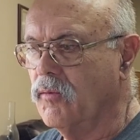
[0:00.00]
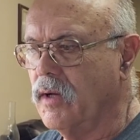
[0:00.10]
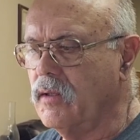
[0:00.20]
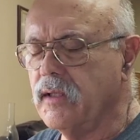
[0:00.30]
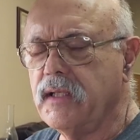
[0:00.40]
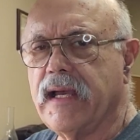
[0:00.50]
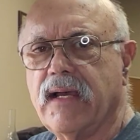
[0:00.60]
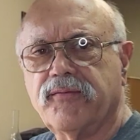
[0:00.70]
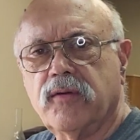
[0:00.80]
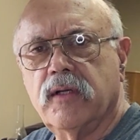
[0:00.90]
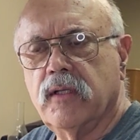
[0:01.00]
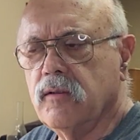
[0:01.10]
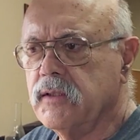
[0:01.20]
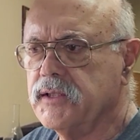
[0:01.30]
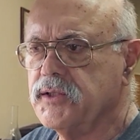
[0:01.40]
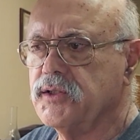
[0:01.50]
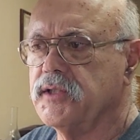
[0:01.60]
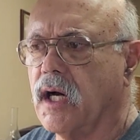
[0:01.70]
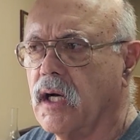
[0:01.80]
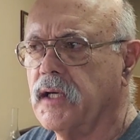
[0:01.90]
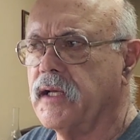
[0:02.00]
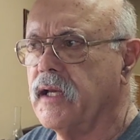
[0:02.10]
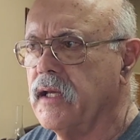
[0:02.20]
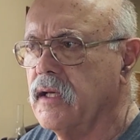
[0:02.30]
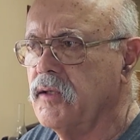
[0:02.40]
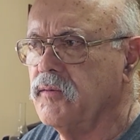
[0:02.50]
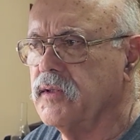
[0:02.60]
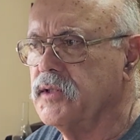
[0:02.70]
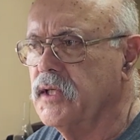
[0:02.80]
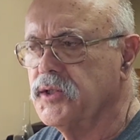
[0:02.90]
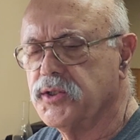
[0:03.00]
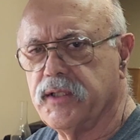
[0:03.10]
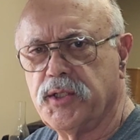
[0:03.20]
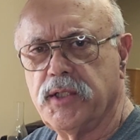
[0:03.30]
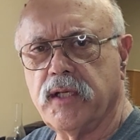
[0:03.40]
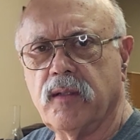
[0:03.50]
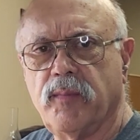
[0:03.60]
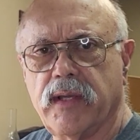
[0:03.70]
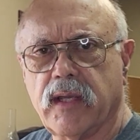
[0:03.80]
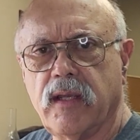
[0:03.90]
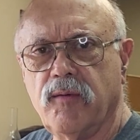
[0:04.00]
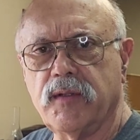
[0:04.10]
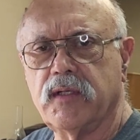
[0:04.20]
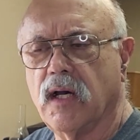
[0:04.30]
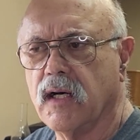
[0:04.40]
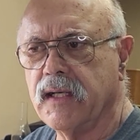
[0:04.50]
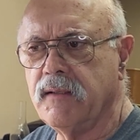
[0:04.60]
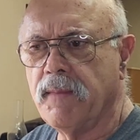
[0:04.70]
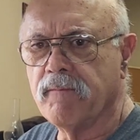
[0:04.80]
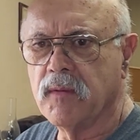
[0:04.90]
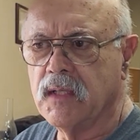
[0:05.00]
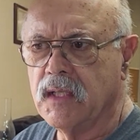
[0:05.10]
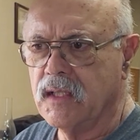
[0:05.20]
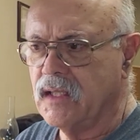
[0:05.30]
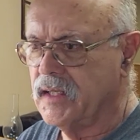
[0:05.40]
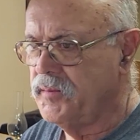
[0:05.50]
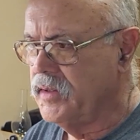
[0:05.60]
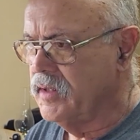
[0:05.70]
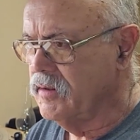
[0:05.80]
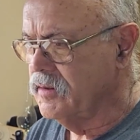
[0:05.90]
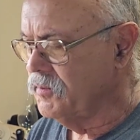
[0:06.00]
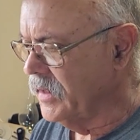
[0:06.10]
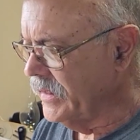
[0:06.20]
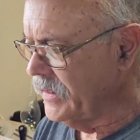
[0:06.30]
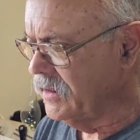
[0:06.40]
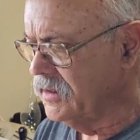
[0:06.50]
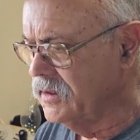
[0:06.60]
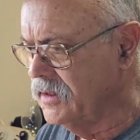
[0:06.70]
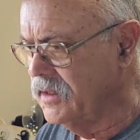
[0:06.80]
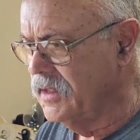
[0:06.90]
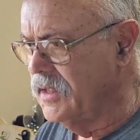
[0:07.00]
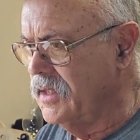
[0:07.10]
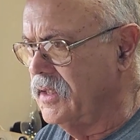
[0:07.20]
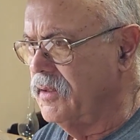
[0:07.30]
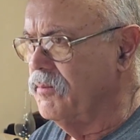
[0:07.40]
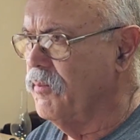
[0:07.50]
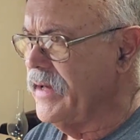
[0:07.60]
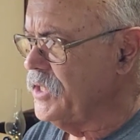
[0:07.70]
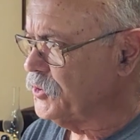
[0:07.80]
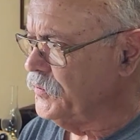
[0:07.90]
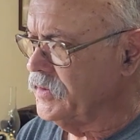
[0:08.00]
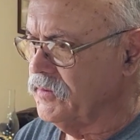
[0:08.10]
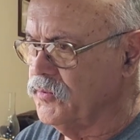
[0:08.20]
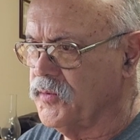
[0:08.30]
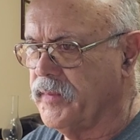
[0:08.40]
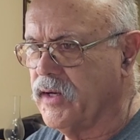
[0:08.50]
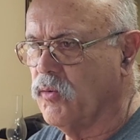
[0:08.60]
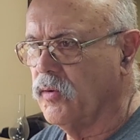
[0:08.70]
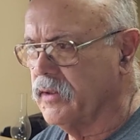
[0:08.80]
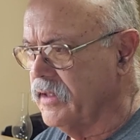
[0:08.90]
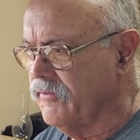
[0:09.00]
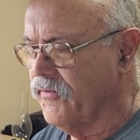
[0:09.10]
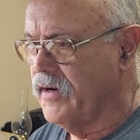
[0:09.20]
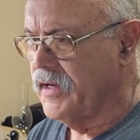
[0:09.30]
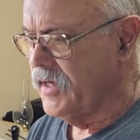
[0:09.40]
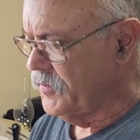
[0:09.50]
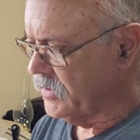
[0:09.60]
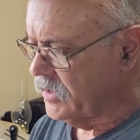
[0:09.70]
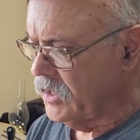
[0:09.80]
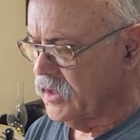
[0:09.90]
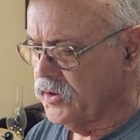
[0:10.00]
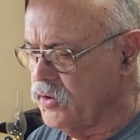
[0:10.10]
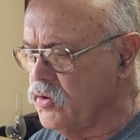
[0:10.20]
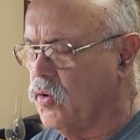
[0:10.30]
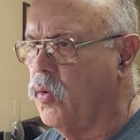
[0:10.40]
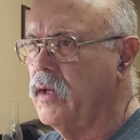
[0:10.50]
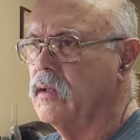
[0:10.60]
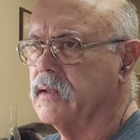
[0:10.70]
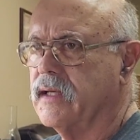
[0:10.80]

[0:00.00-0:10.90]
Well, good afternoon. This is Don again with Stitching and Picking with Don. I'm here in my basement with my quilting frame and a new quilt.